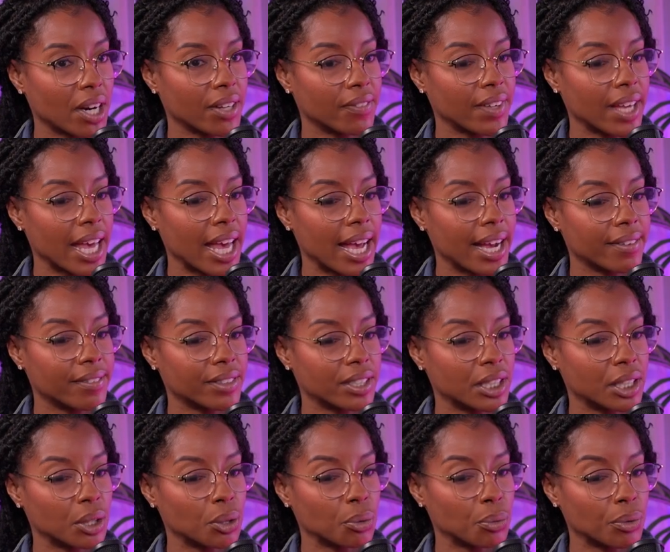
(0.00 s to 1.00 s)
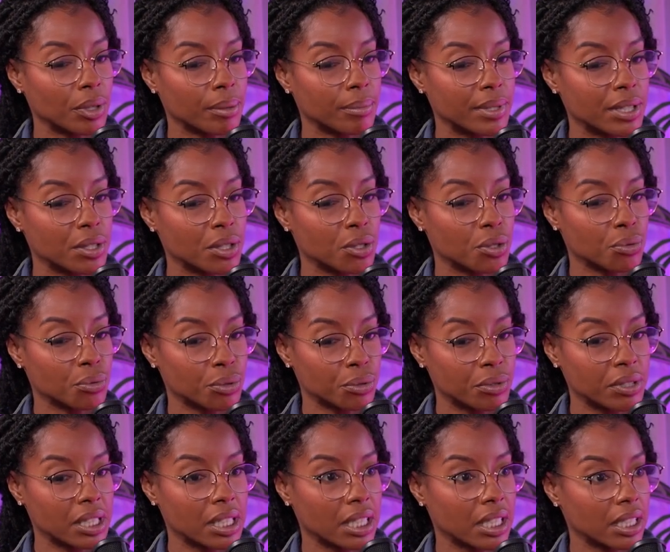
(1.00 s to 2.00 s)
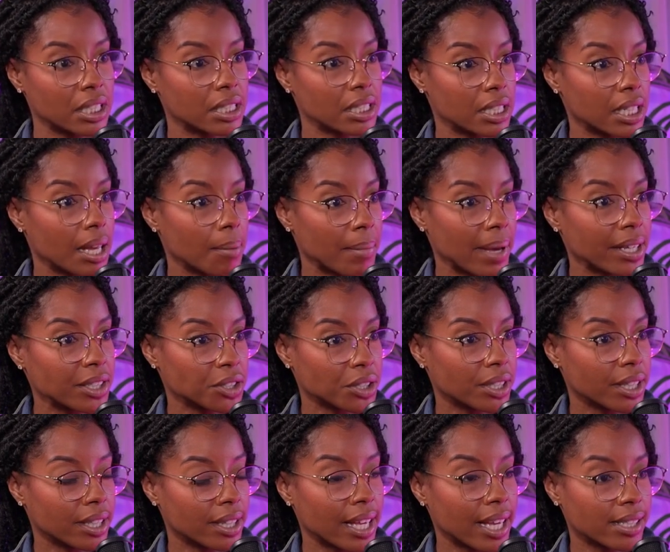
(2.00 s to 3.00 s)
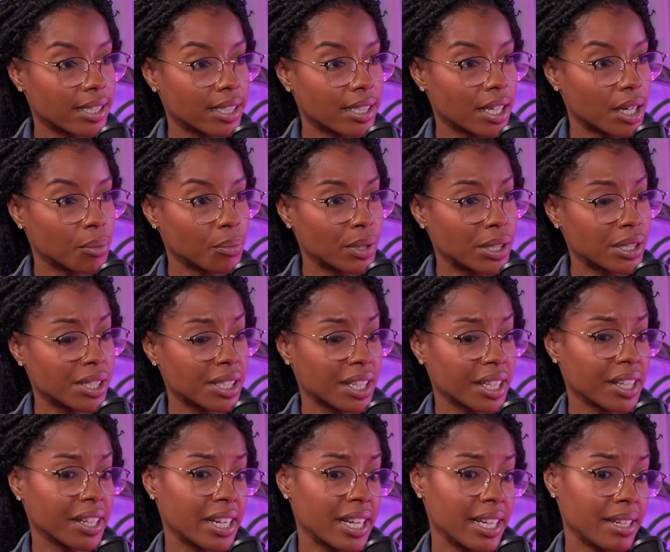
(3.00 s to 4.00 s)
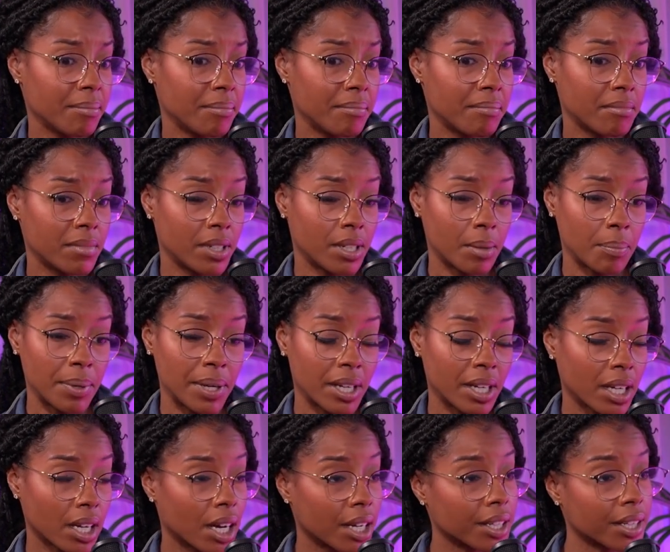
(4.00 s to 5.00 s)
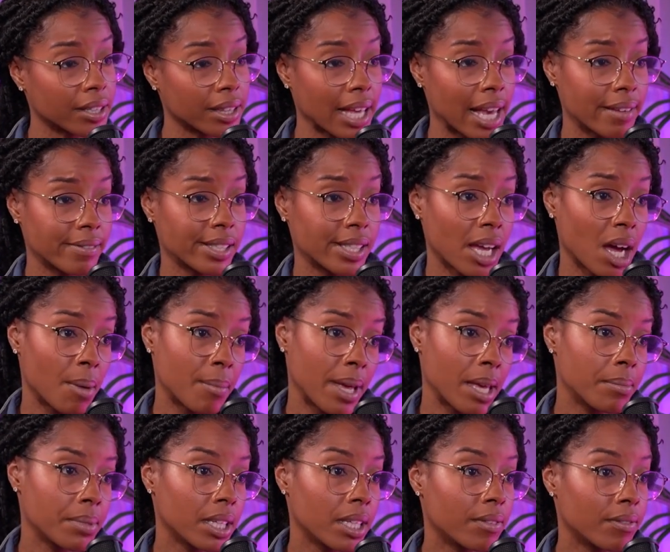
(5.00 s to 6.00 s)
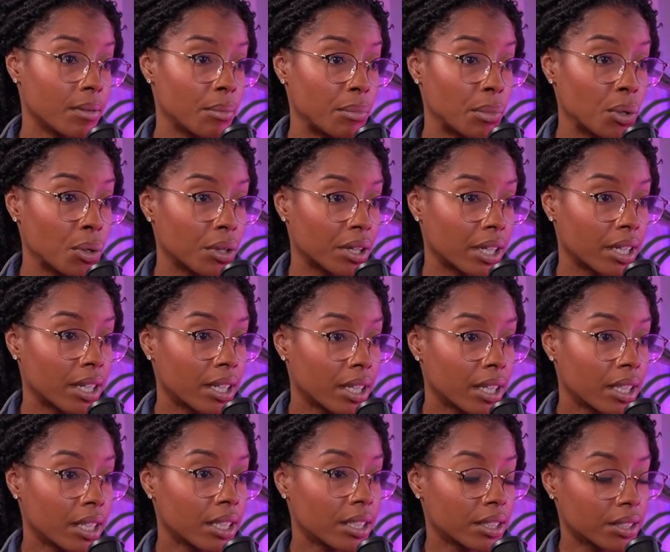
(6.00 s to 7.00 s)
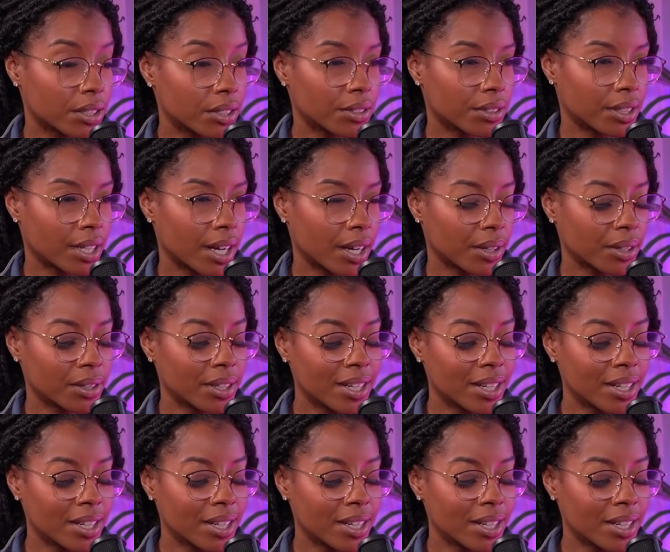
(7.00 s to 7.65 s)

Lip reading: of every woman's routine to make sure that that's done once a year. And depending on your lifestyle, maybe even more, you know?